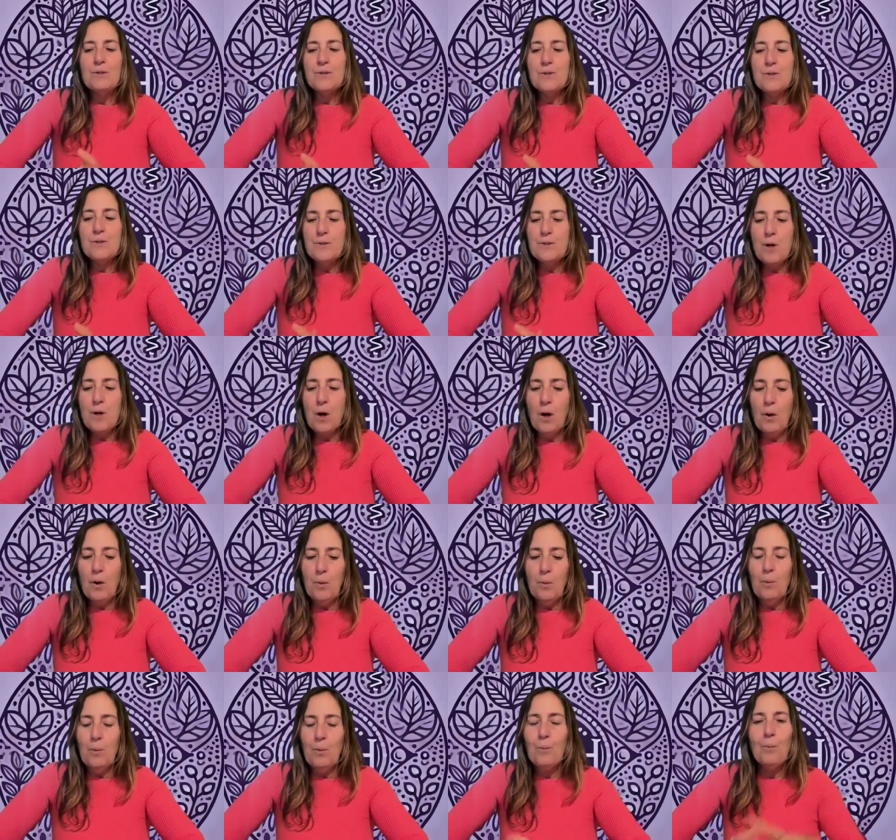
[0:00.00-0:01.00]

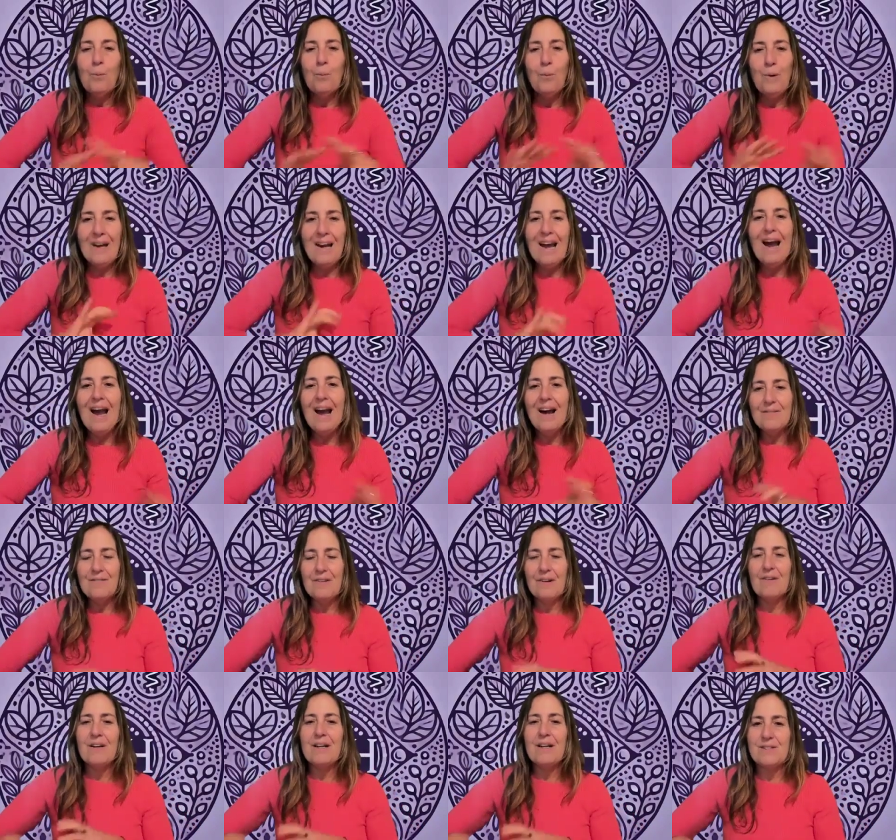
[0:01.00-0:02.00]
So we have
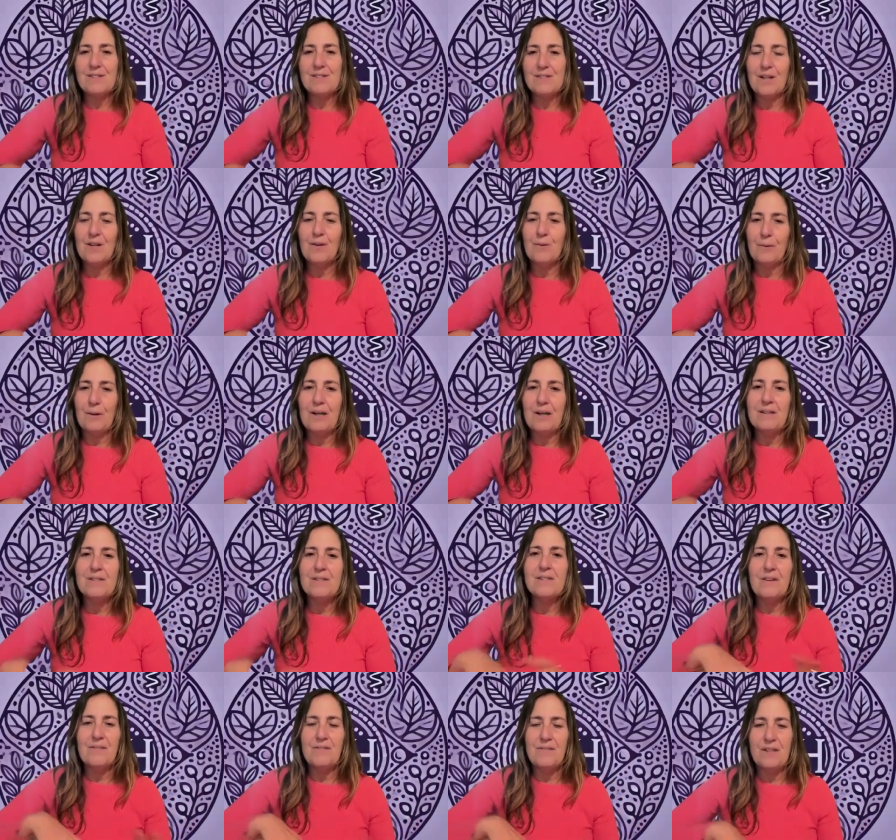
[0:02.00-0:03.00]
various
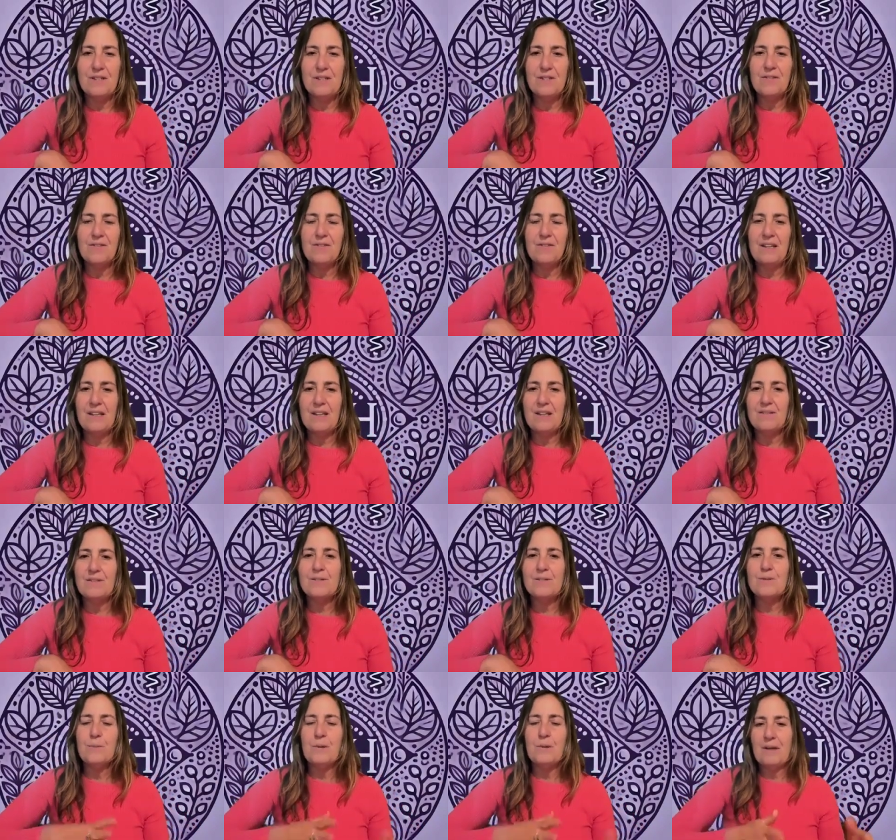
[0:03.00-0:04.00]
degrees of each of
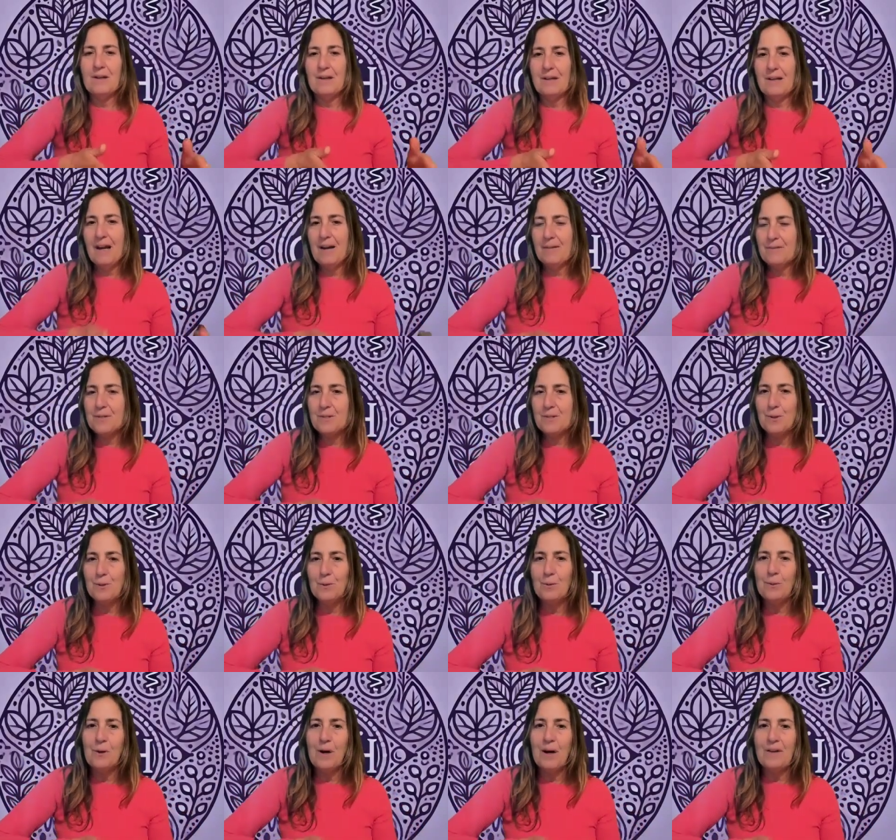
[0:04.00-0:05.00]
these. We could have
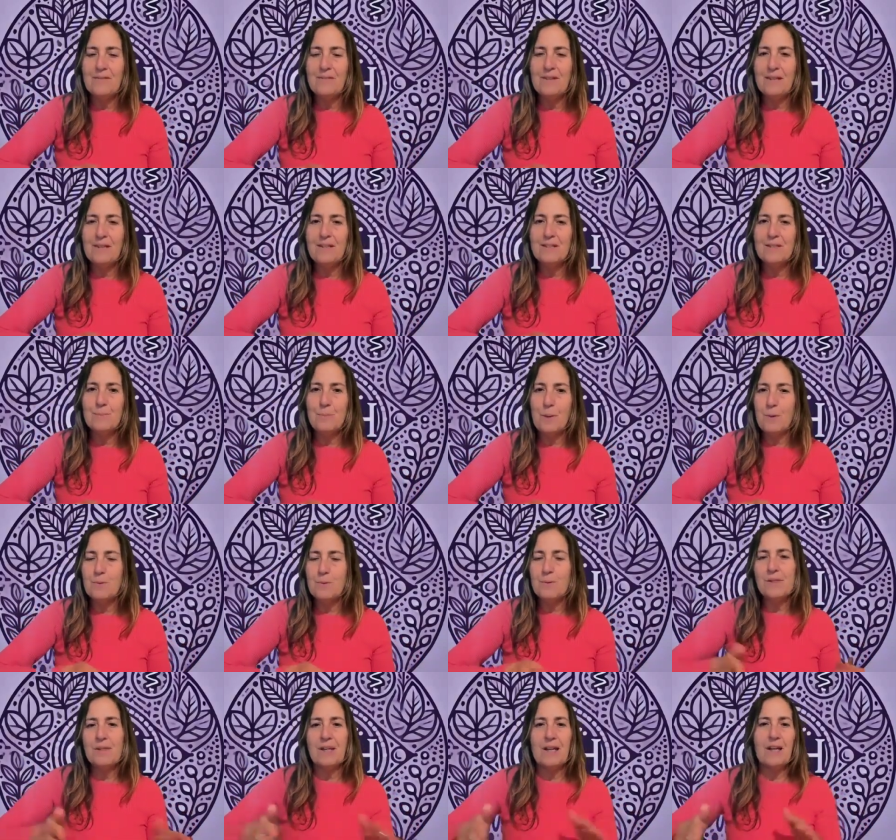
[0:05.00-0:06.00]
two of these
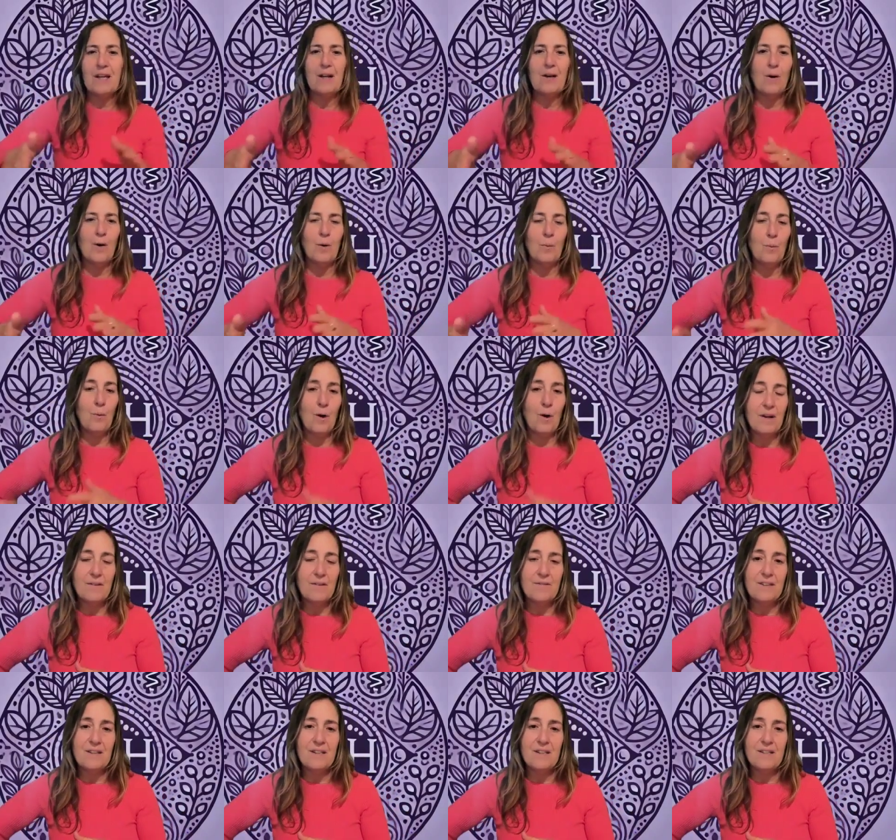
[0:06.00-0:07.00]
mostly, or one
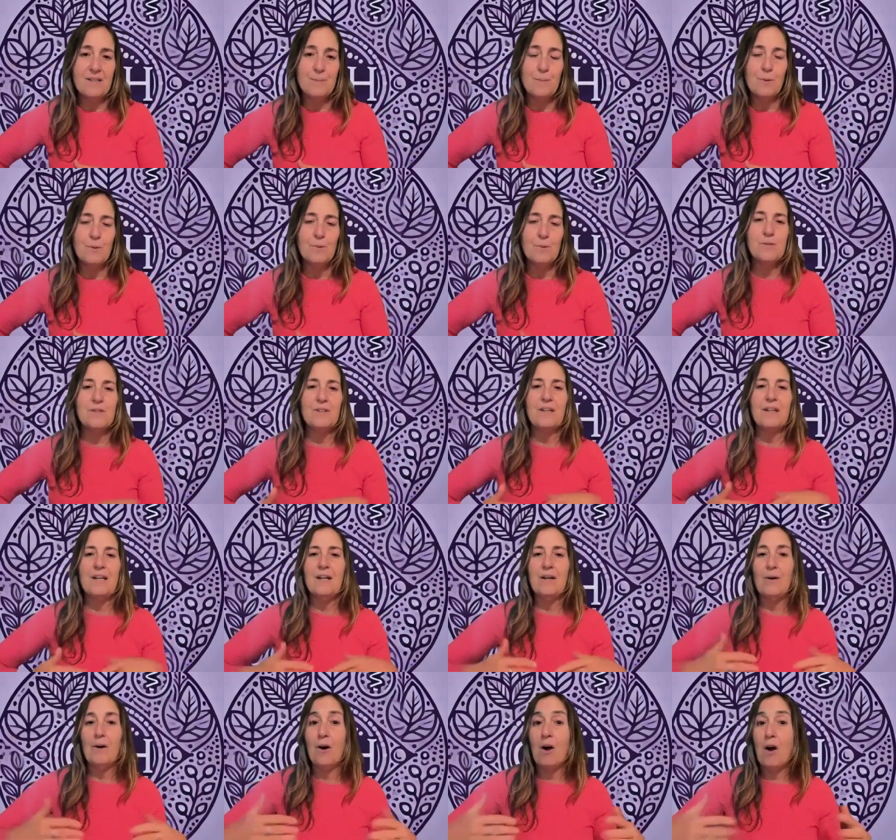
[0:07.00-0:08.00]
of these
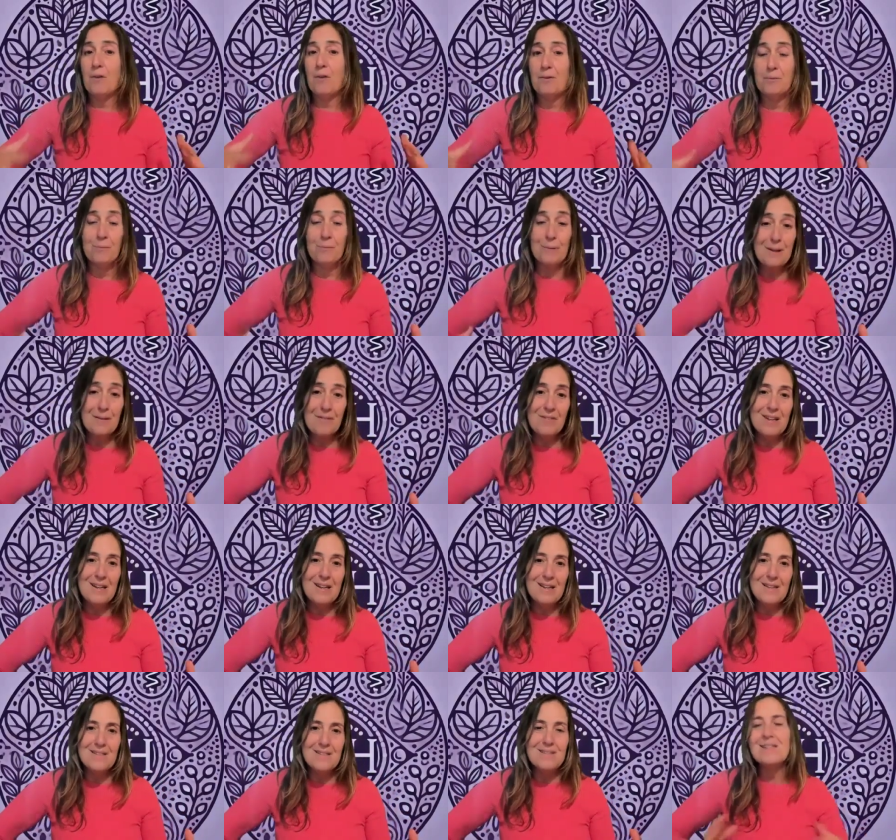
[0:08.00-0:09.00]
mostly, or all three of
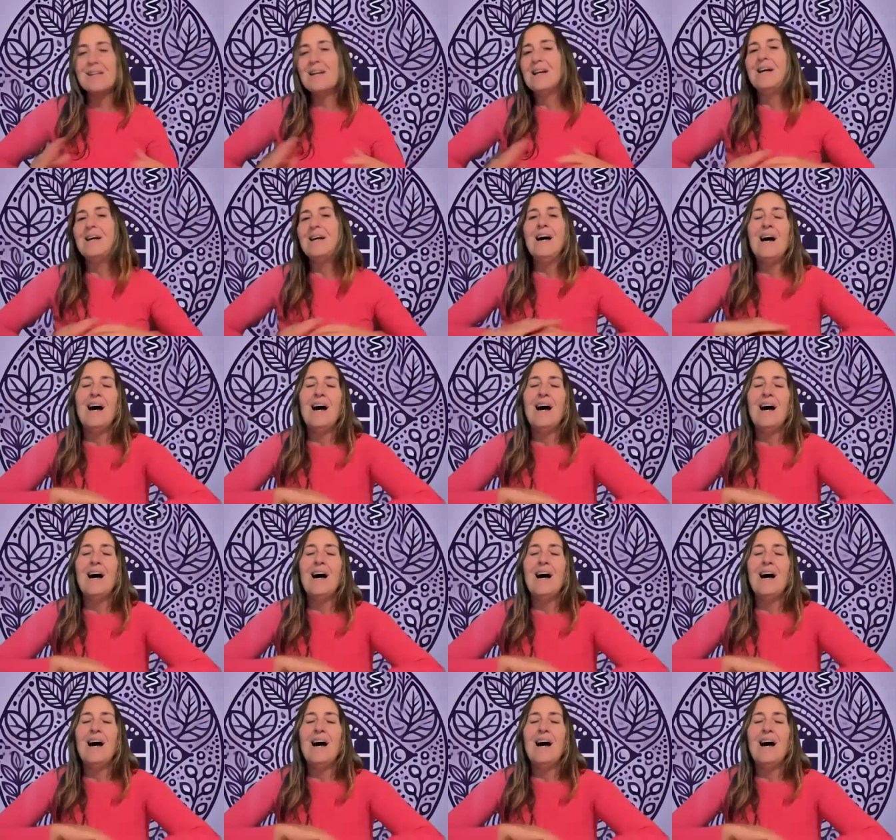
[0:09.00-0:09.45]
these.